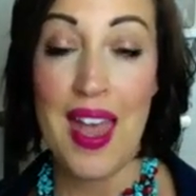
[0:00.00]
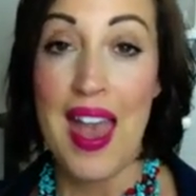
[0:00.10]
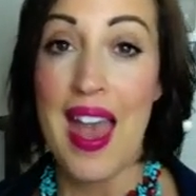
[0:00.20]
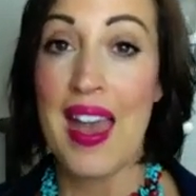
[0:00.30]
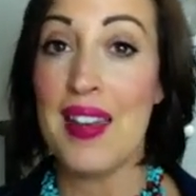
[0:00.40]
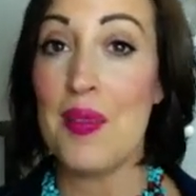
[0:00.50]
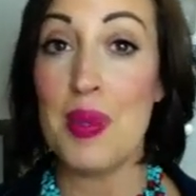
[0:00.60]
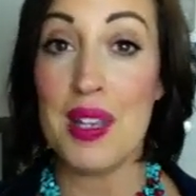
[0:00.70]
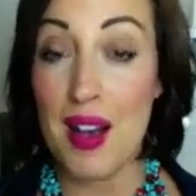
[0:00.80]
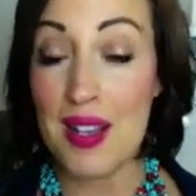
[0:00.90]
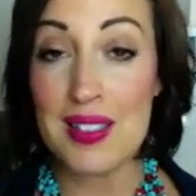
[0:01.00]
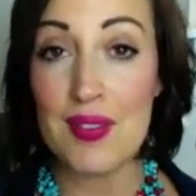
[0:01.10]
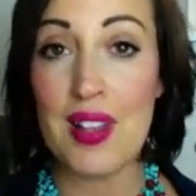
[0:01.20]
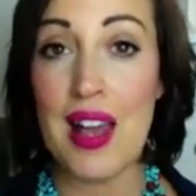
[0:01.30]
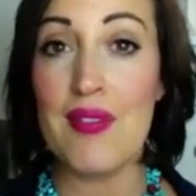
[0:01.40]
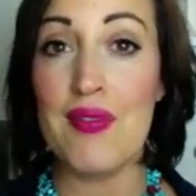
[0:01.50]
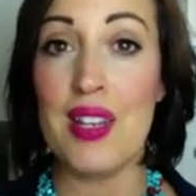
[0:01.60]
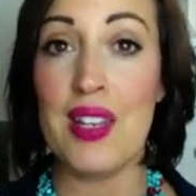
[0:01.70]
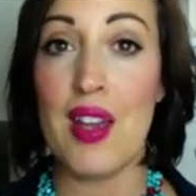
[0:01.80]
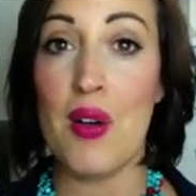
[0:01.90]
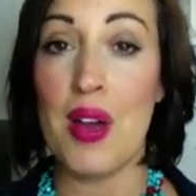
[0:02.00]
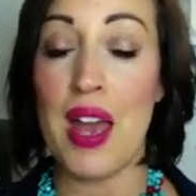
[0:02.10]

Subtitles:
And because of live video